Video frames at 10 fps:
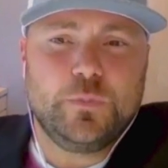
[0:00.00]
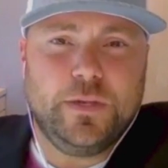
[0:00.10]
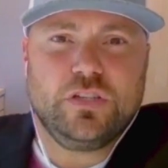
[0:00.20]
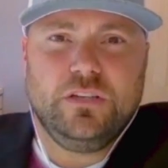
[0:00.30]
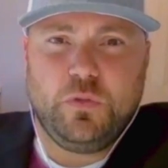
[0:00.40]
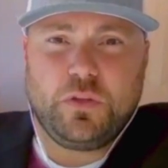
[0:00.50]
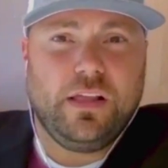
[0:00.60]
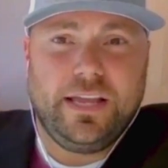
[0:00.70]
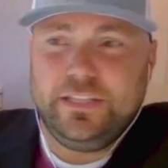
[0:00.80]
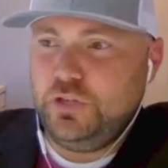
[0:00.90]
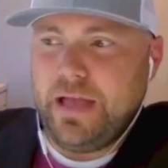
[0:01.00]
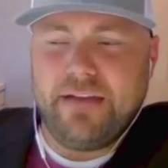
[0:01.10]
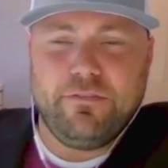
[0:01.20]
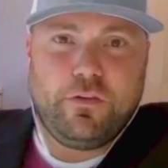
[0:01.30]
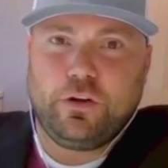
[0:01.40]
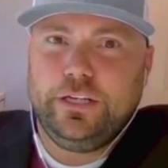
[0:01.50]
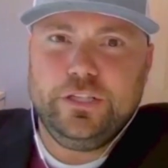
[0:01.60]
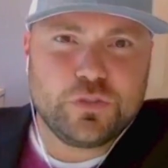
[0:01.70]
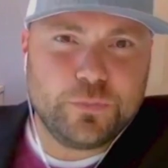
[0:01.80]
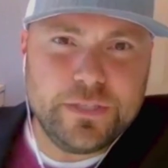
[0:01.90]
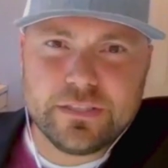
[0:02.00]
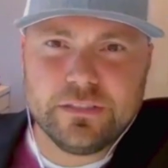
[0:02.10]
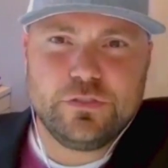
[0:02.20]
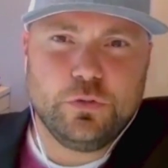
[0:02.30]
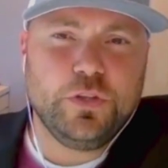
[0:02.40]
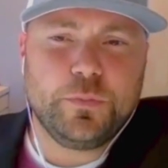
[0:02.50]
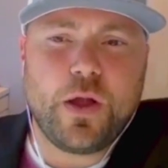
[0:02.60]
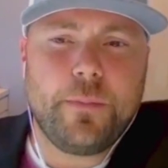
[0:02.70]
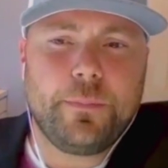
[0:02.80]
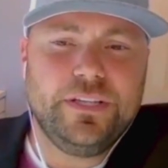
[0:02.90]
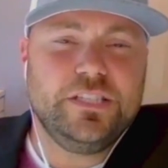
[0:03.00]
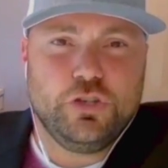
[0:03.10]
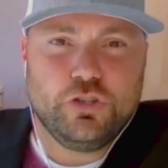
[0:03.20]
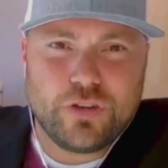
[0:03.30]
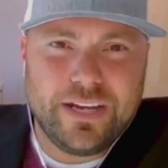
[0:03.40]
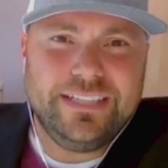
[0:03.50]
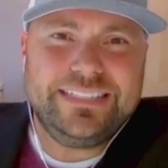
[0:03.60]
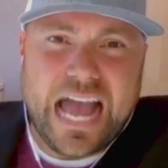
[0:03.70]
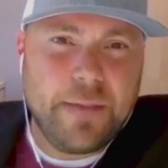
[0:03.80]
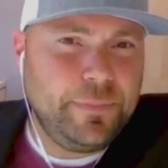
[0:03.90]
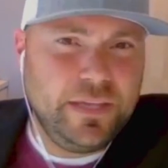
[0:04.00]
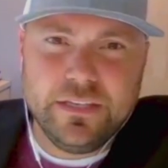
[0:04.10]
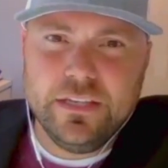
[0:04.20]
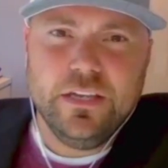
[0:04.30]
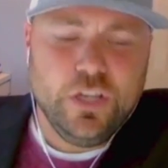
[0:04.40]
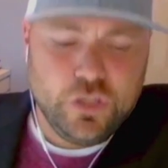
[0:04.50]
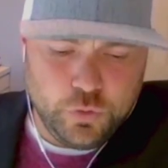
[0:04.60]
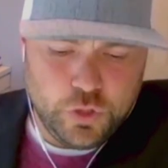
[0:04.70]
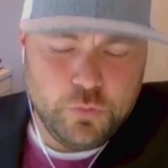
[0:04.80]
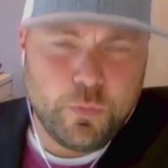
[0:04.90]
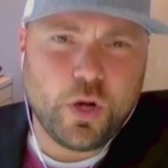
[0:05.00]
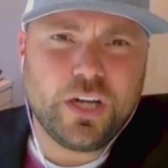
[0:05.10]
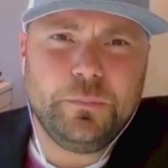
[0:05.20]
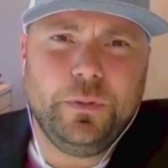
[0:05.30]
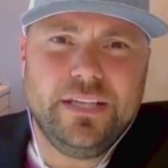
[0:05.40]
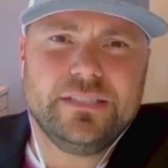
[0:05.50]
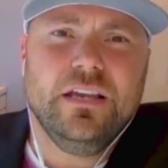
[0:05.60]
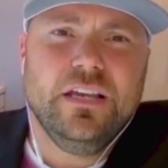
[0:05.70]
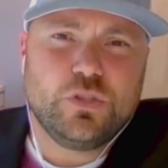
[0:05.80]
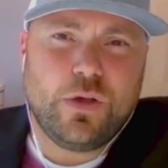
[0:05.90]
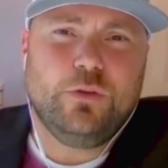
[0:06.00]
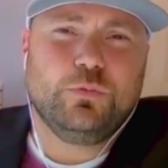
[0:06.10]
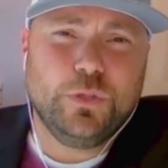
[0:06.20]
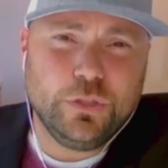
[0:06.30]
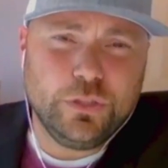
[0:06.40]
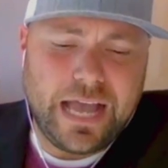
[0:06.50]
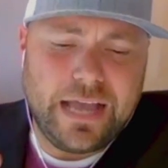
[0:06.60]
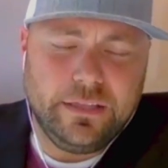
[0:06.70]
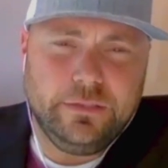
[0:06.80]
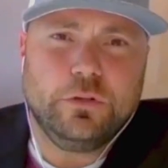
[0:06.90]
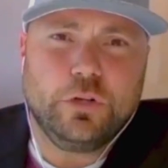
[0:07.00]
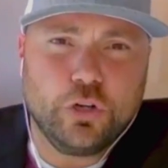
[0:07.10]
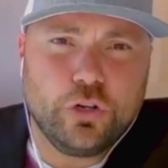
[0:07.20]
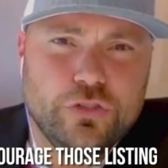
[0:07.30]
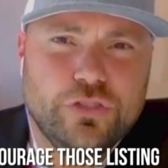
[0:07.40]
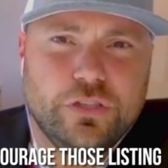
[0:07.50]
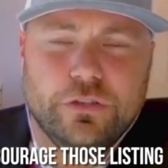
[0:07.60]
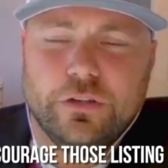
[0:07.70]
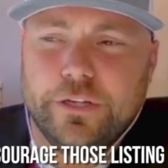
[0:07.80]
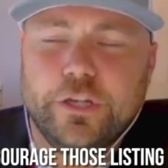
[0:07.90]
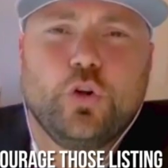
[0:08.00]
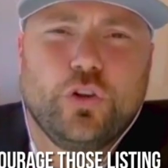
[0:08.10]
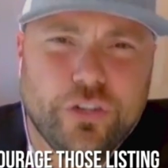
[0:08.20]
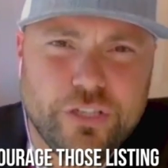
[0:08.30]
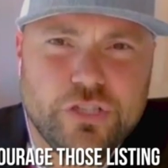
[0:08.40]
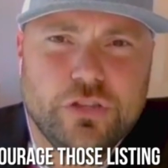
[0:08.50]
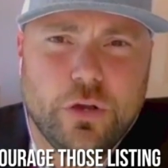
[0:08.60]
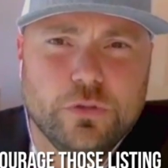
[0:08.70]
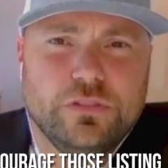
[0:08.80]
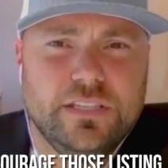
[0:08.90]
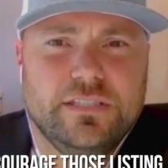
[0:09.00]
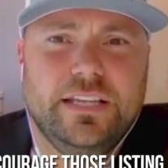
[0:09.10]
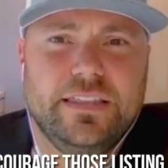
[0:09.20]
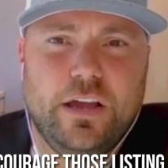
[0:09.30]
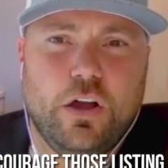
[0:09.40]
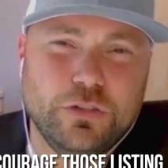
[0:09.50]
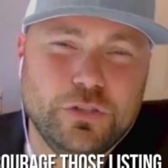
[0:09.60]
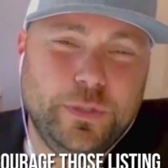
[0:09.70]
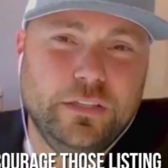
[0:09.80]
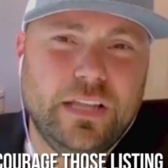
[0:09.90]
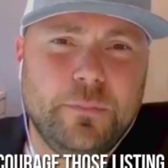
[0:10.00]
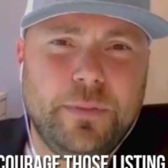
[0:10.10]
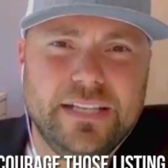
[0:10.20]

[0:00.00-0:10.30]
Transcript: especially if the clients you have already just recently sold their properties and you're trying to tap in to a new marketplace. So I would really highly urge or encourage those listening that aren't doing a lot of